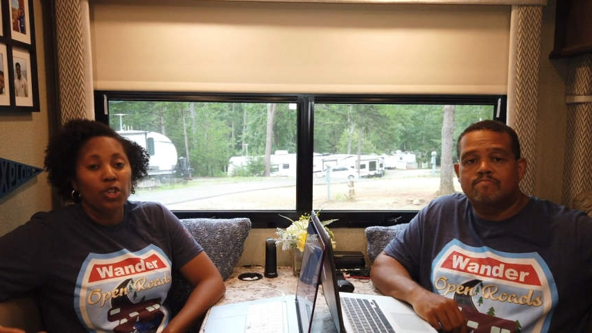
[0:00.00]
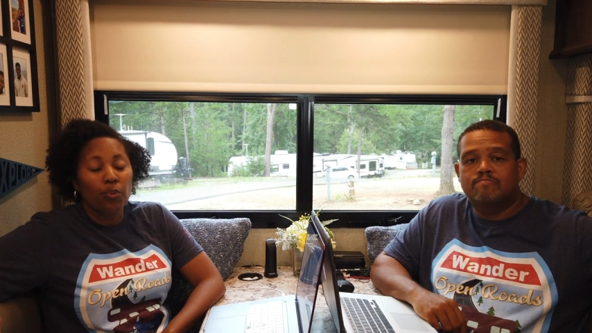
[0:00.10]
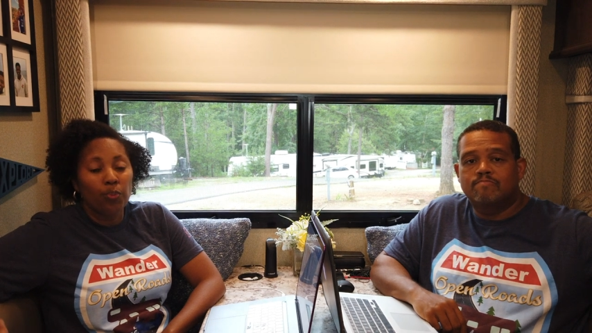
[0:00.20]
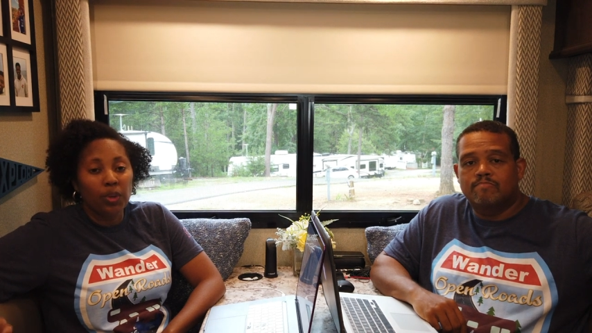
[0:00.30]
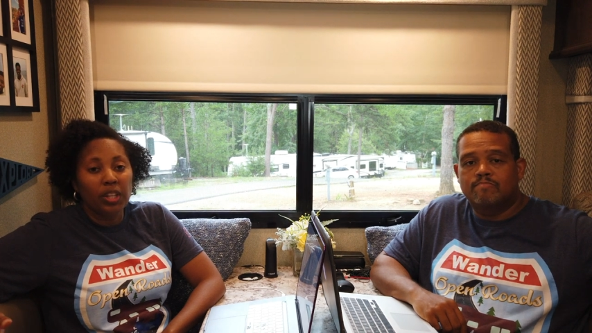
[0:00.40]

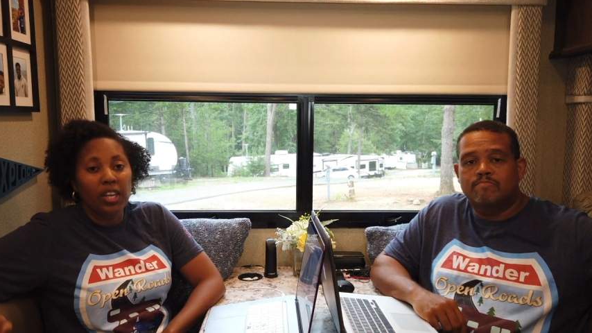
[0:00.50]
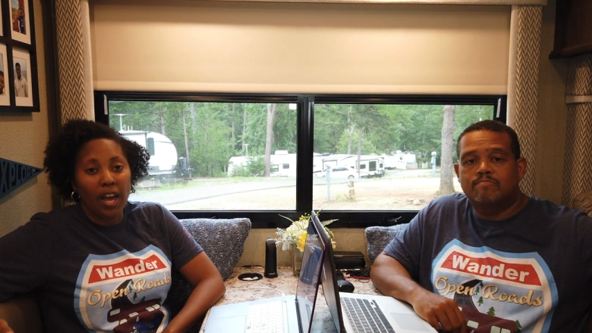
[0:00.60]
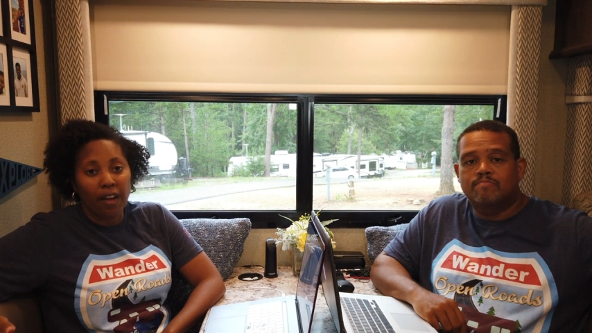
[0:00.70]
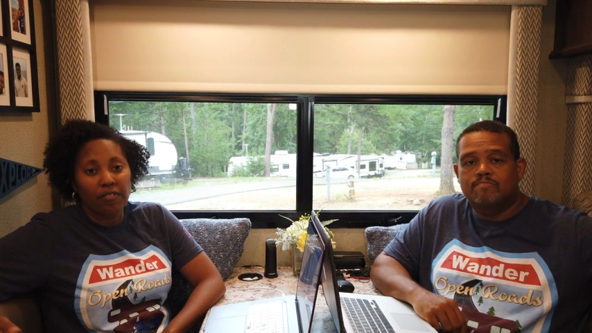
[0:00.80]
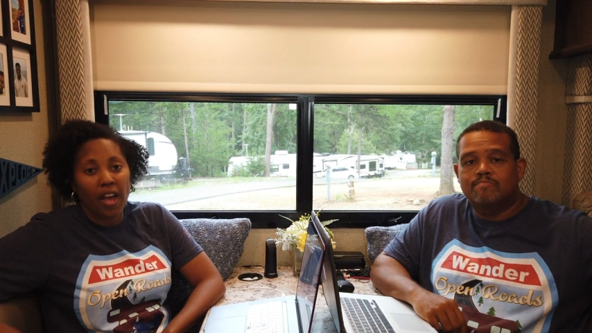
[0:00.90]
Speaker 1: you
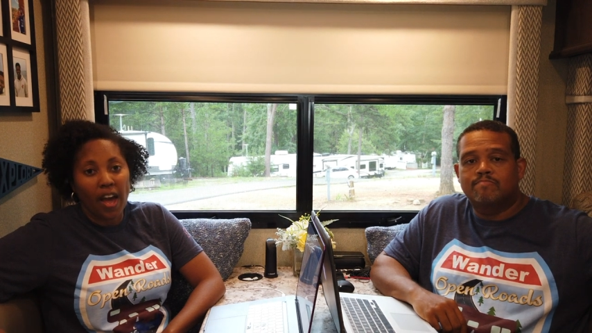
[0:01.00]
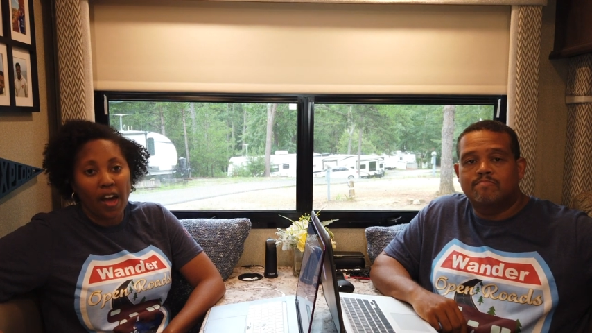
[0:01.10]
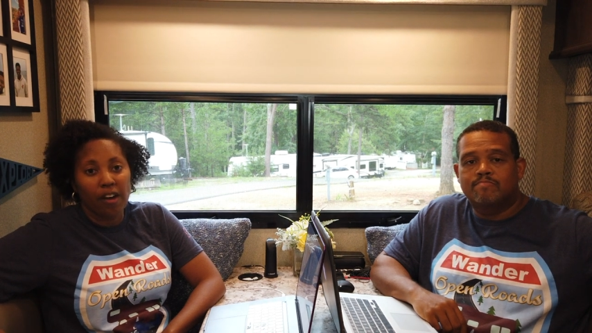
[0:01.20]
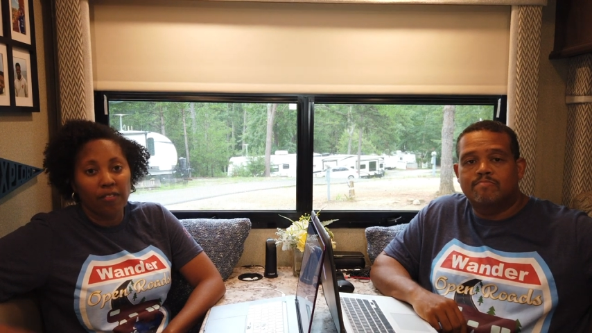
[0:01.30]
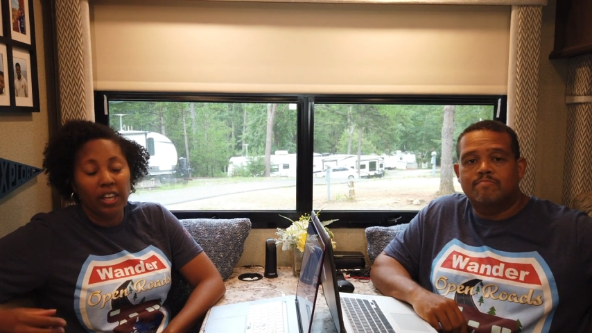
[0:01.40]
really have to
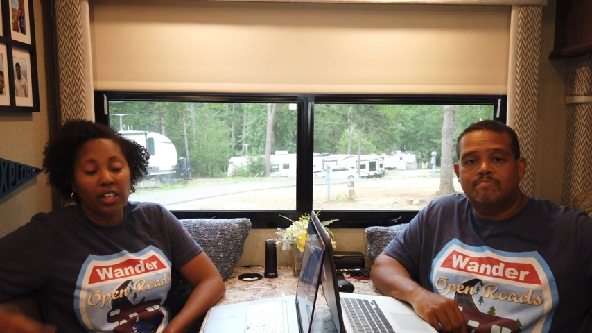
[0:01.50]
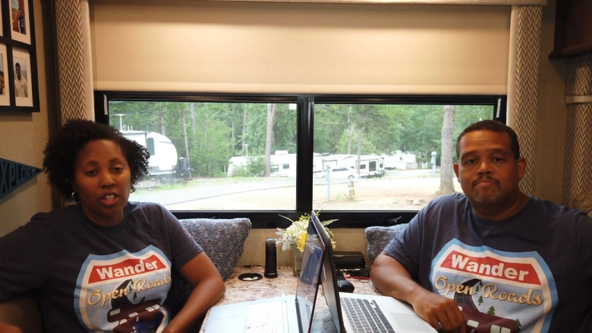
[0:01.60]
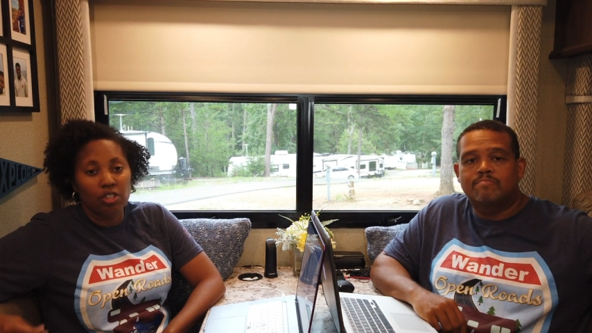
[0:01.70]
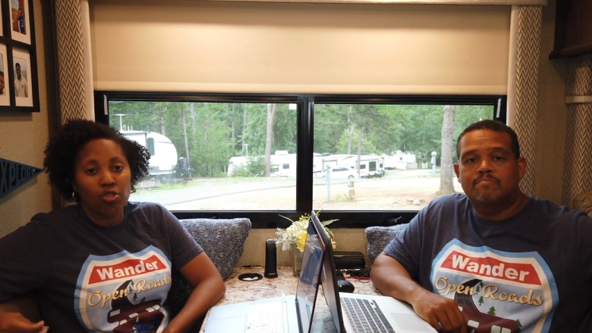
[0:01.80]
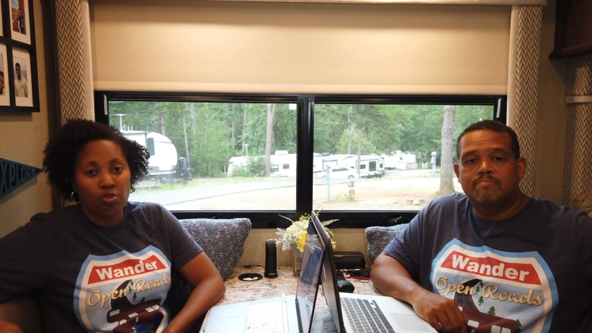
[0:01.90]
have a
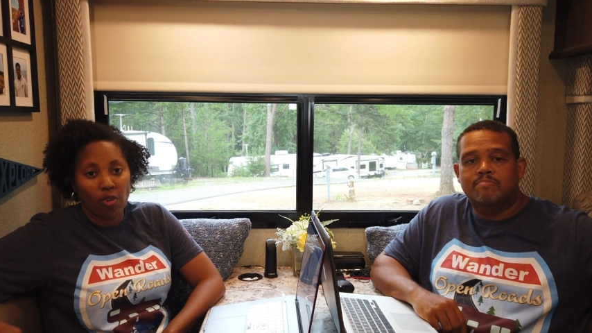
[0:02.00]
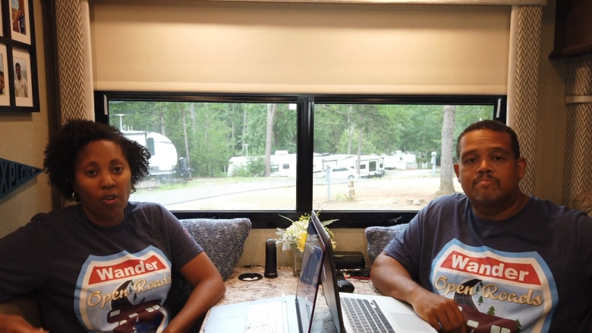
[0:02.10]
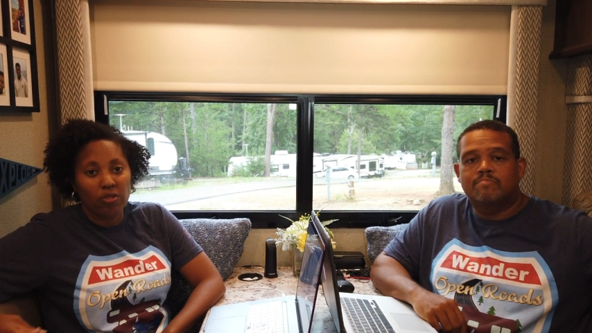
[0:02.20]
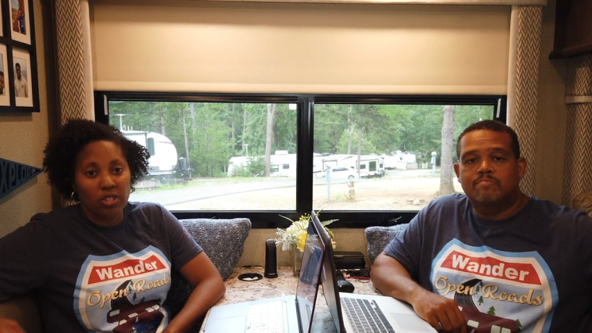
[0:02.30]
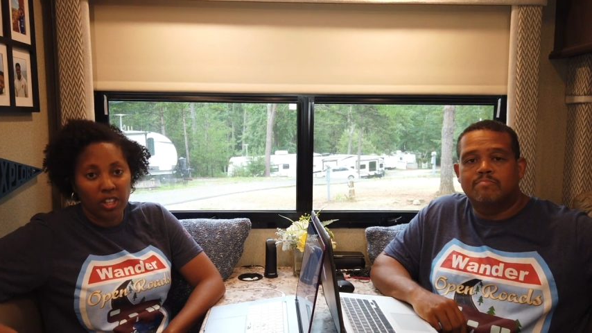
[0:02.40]
good,
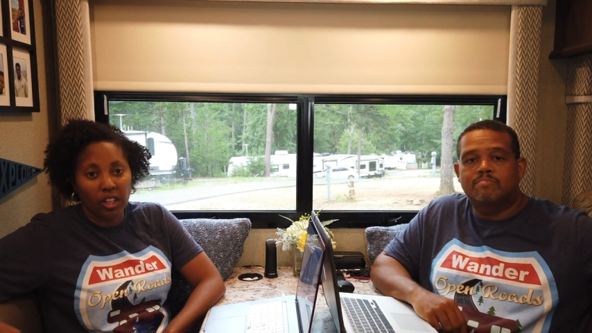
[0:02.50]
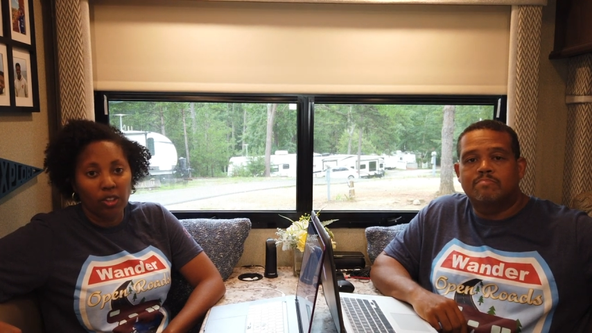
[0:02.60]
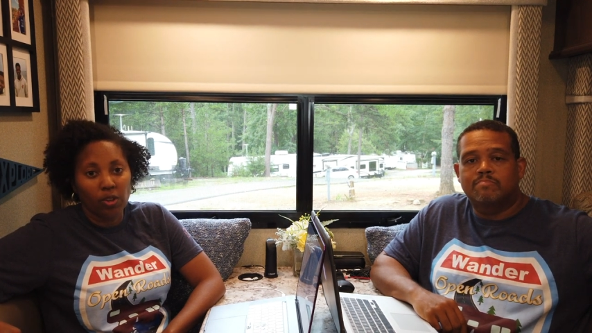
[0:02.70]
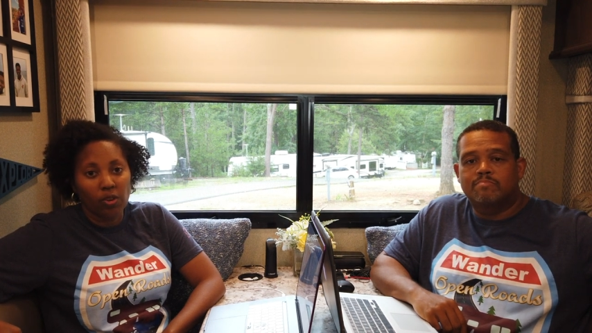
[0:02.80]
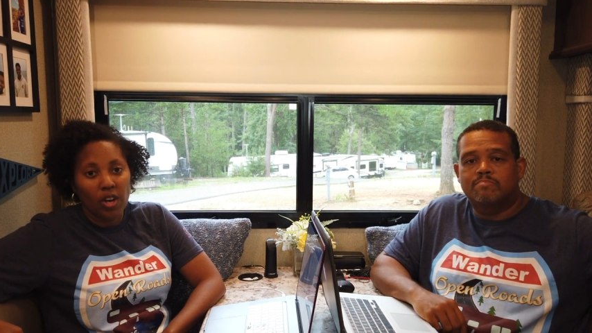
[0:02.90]
strong
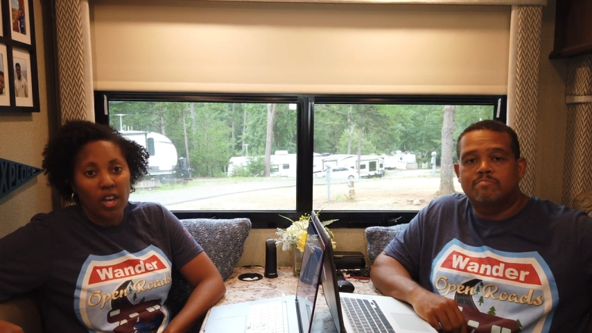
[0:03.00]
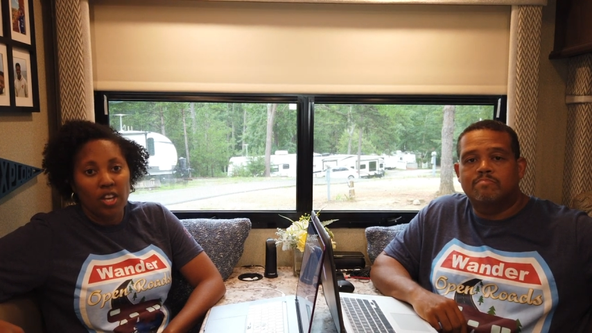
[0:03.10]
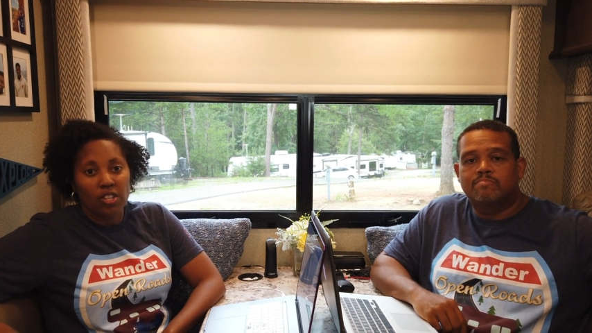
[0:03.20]
signal